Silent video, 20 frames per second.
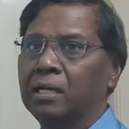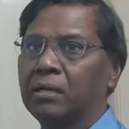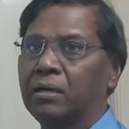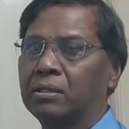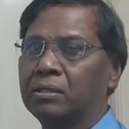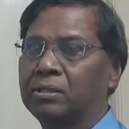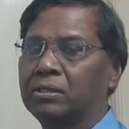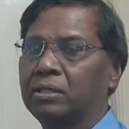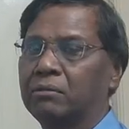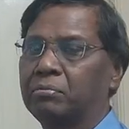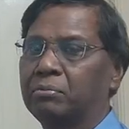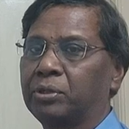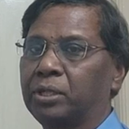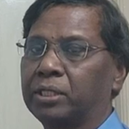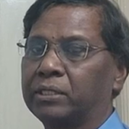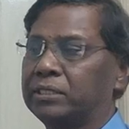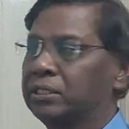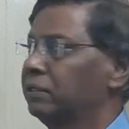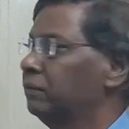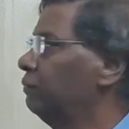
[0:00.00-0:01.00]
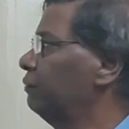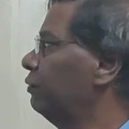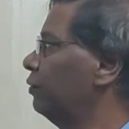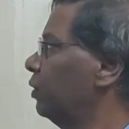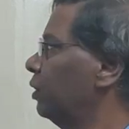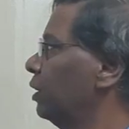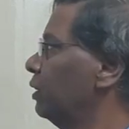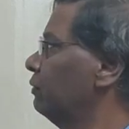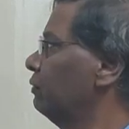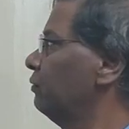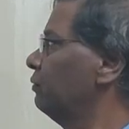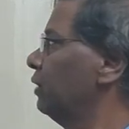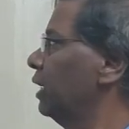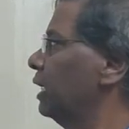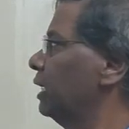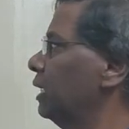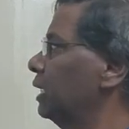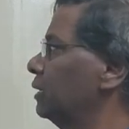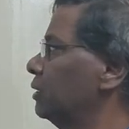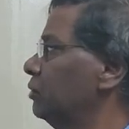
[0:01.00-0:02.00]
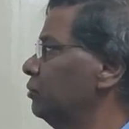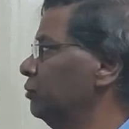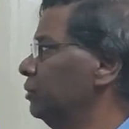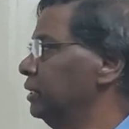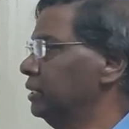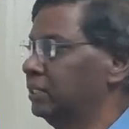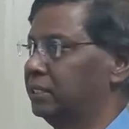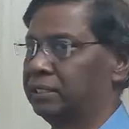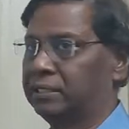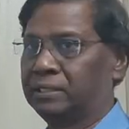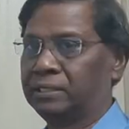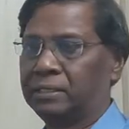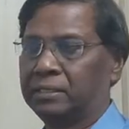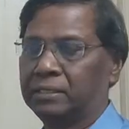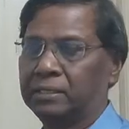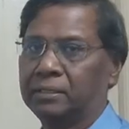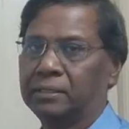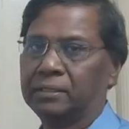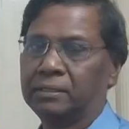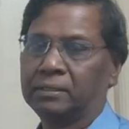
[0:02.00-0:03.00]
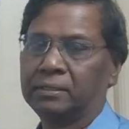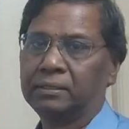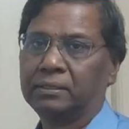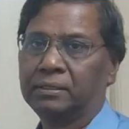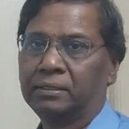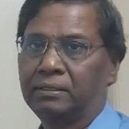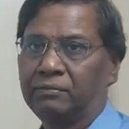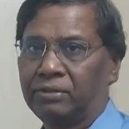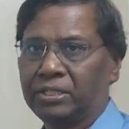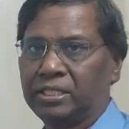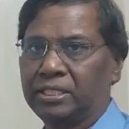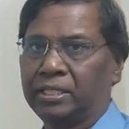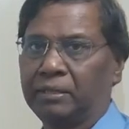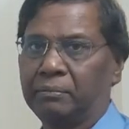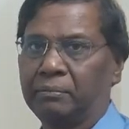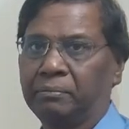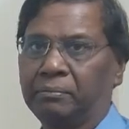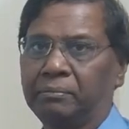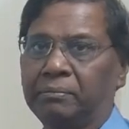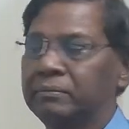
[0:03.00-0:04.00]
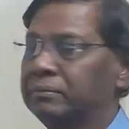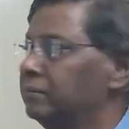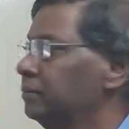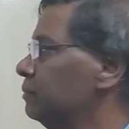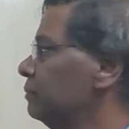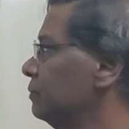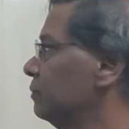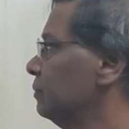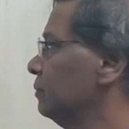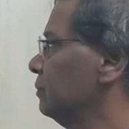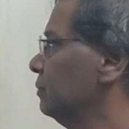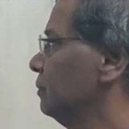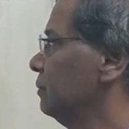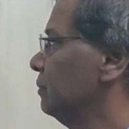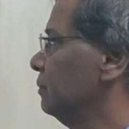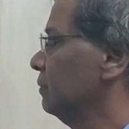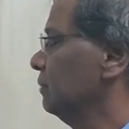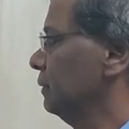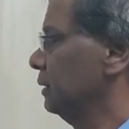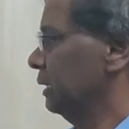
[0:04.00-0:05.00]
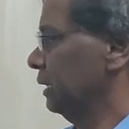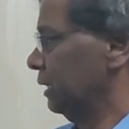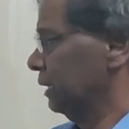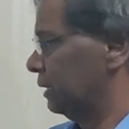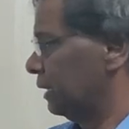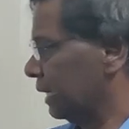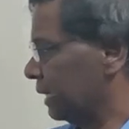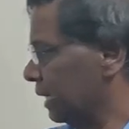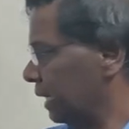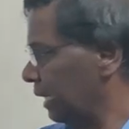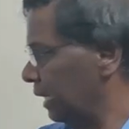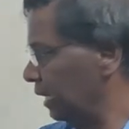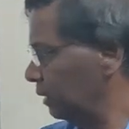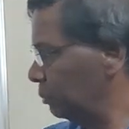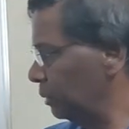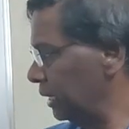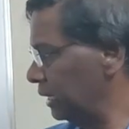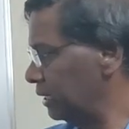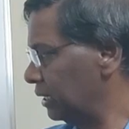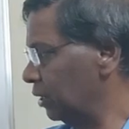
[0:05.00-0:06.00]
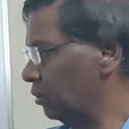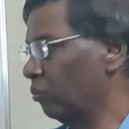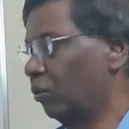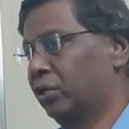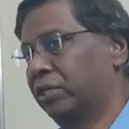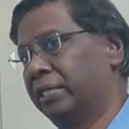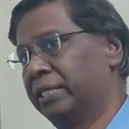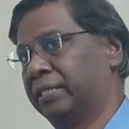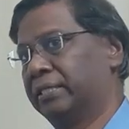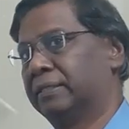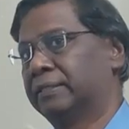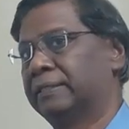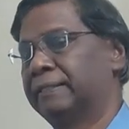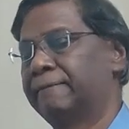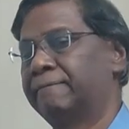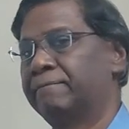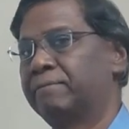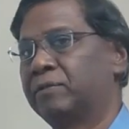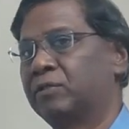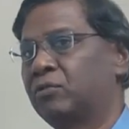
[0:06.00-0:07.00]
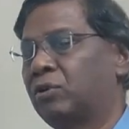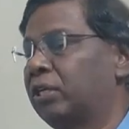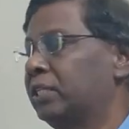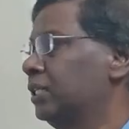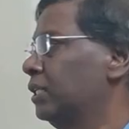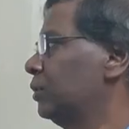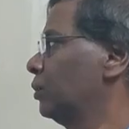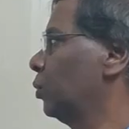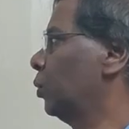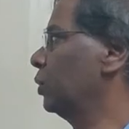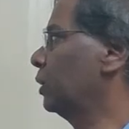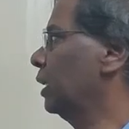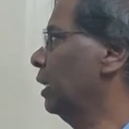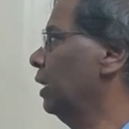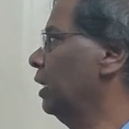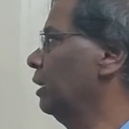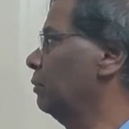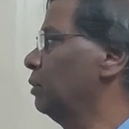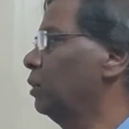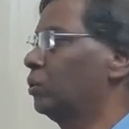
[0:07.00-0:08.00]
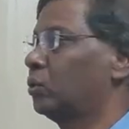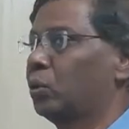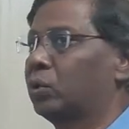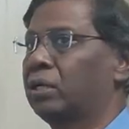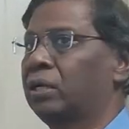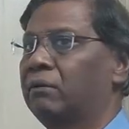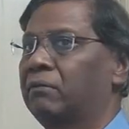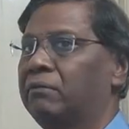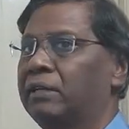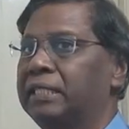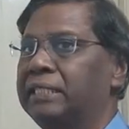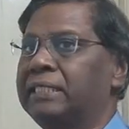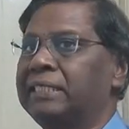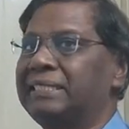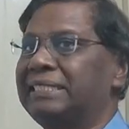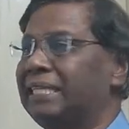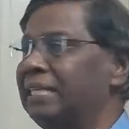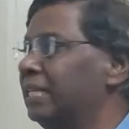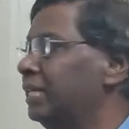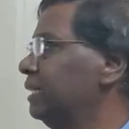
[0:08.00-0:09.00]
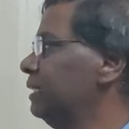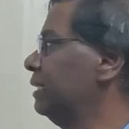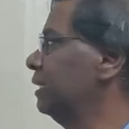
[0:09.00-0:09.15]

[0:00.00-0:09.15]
cost of production for 5 lakh units. First step. Second, labor is involved. What is the total labor, total wages in a